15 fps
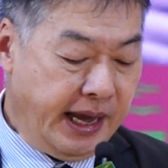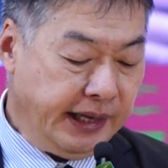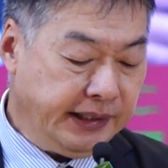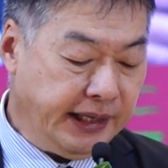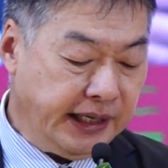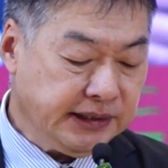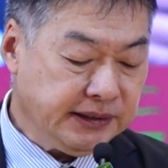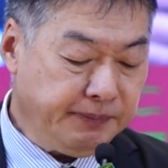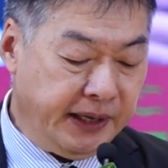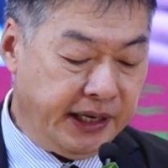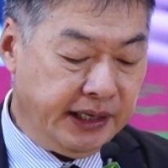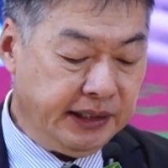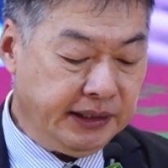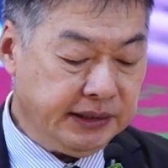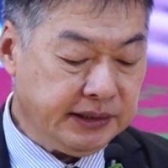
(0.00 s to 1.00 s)
This
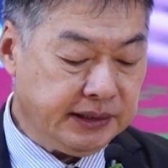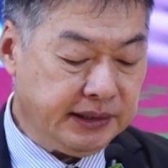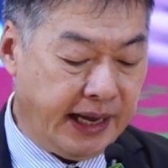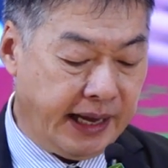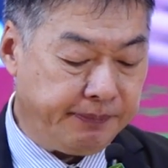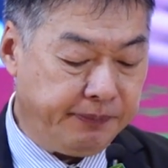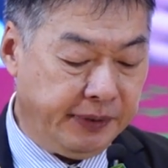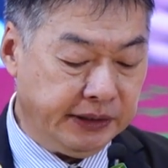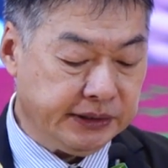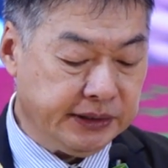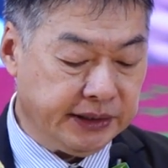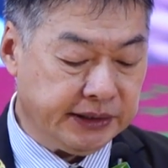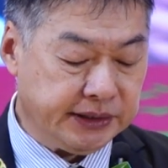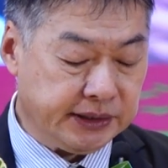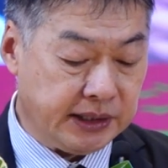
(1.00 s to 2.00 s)
means that
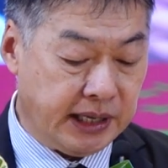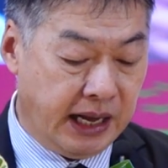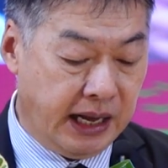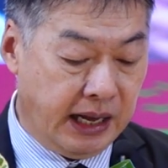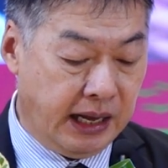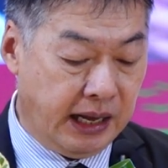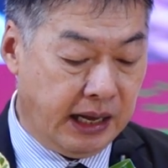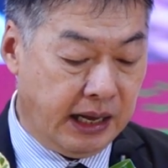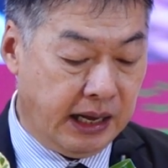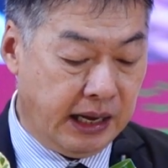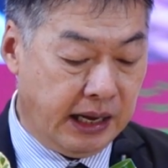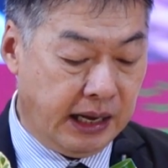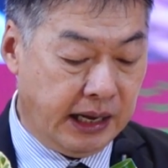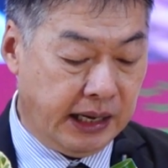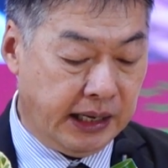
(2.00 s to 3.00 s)
businesses
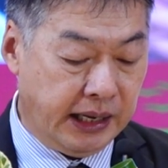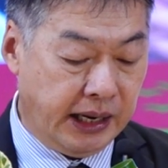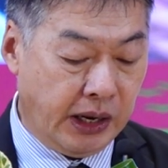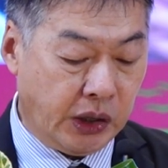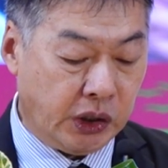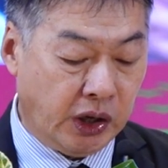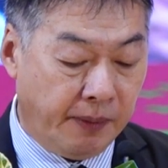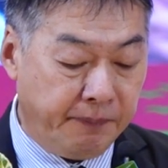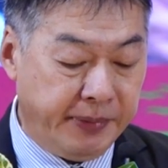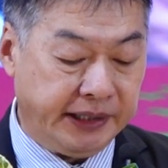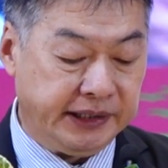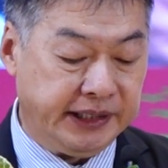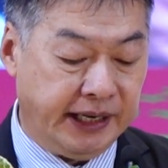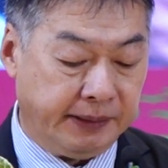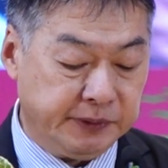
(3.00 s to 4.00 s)

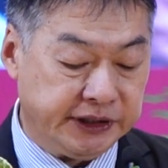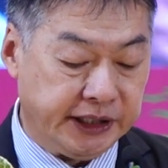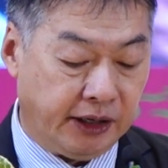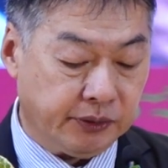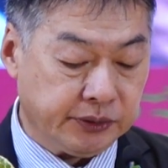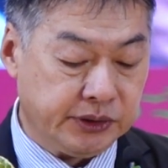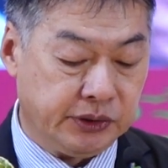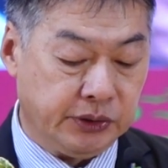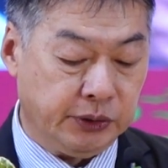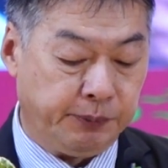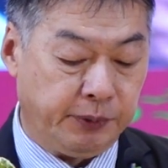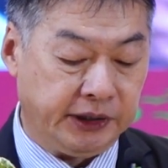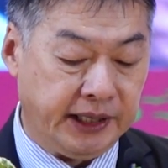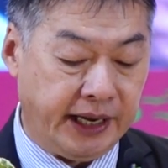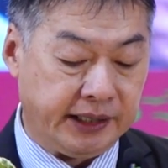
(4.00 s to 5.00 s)
commit themselves to
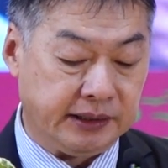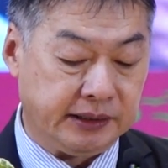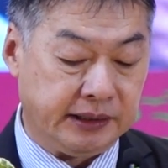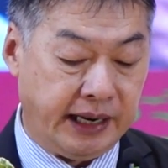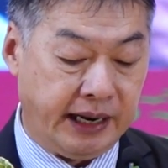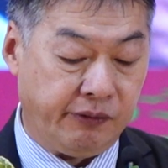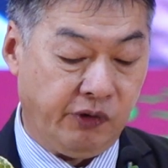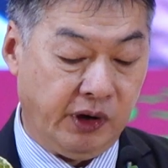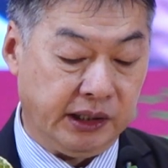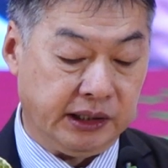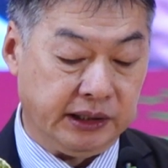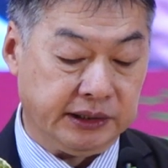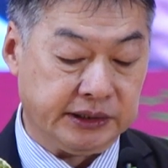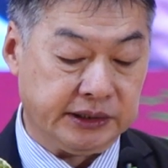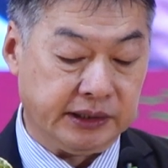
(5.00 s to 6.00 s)
protect their
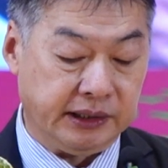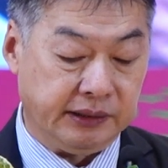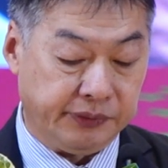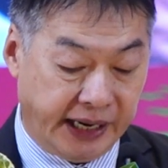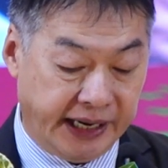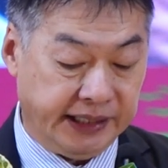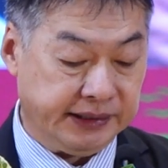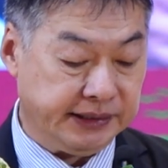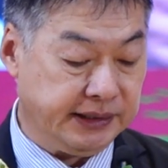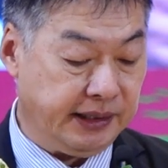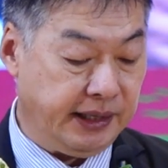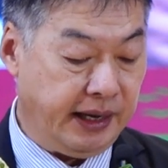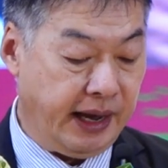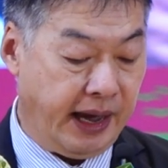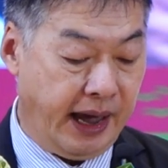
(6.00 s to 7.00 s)
workers' rights
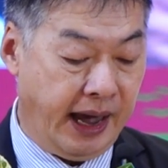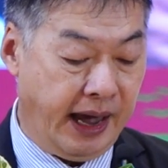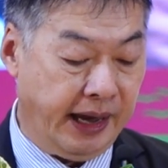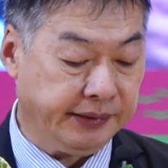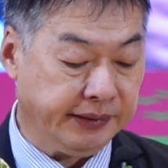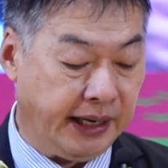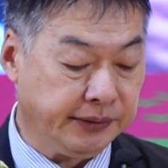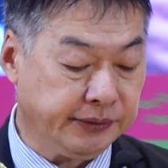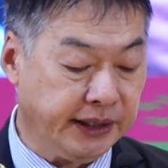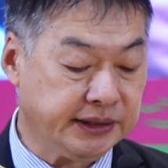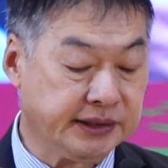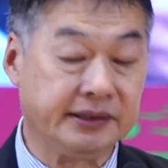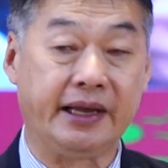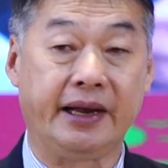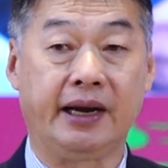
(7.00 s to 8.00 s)
and address
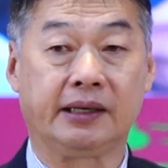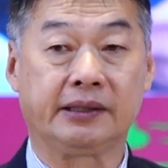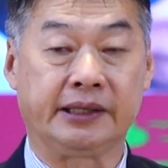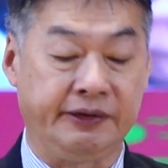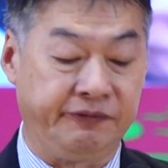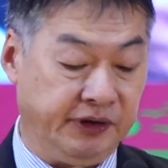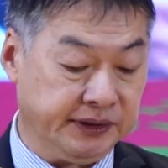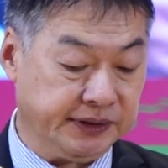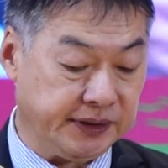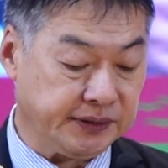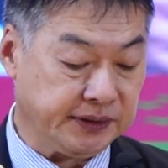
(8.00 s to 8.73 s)
their grievances.